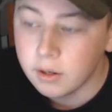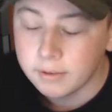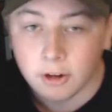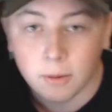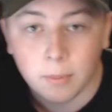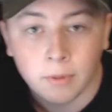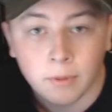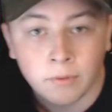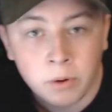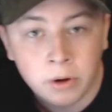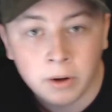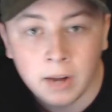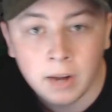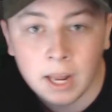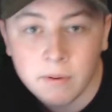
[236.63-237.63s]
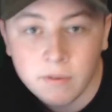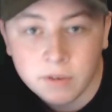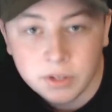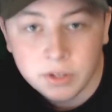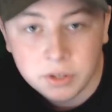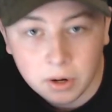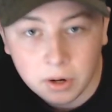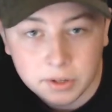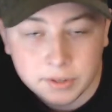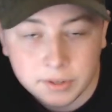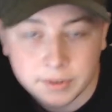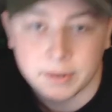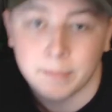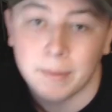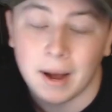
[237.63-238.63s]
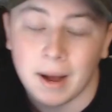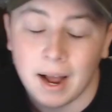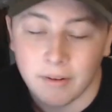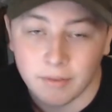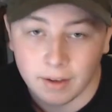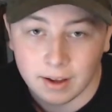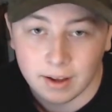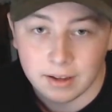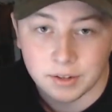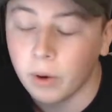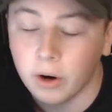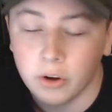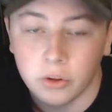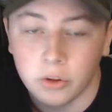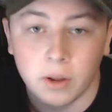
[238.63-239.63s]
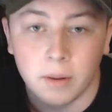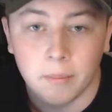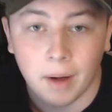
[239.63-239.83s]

So before your game even starts, there's a buy phase where you can